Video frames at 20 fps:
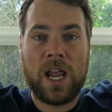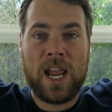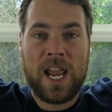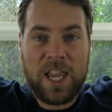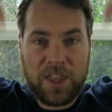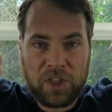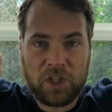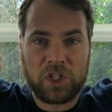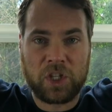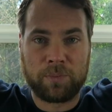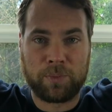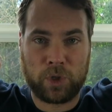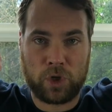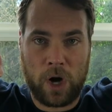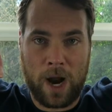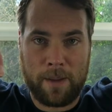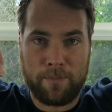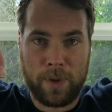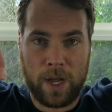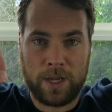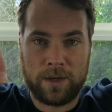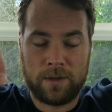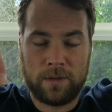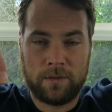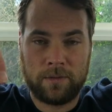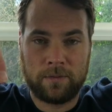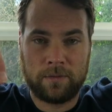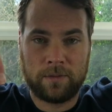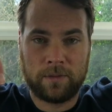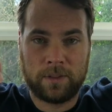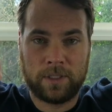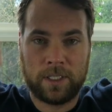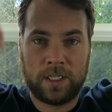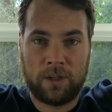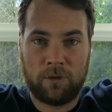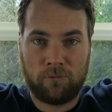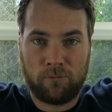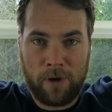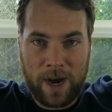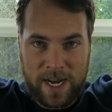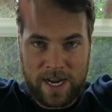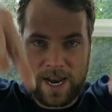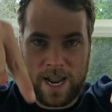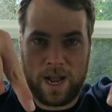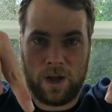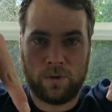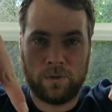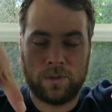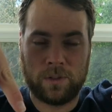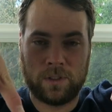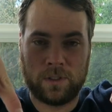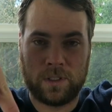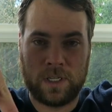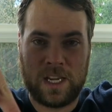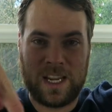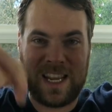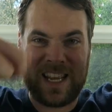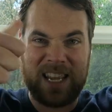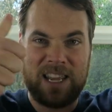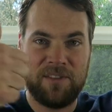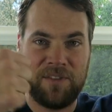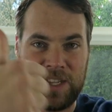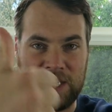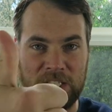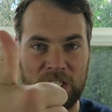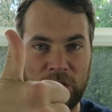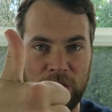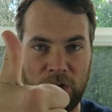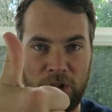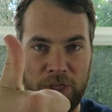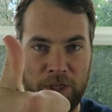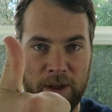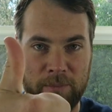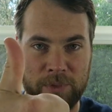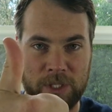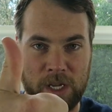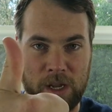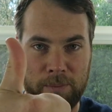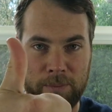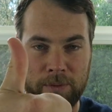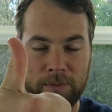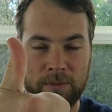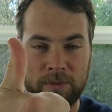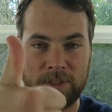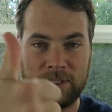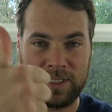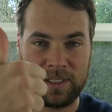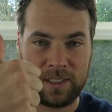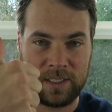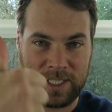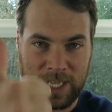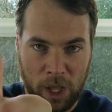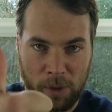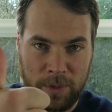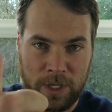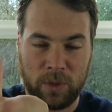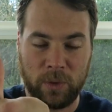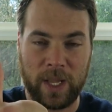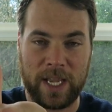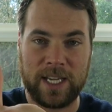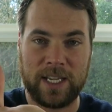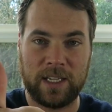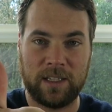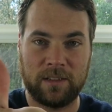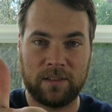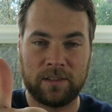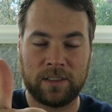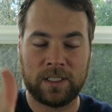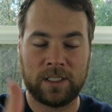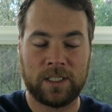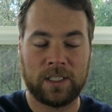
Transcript: Hit the subscribe button right now. Give this a little thumbs up. Tell me you like it.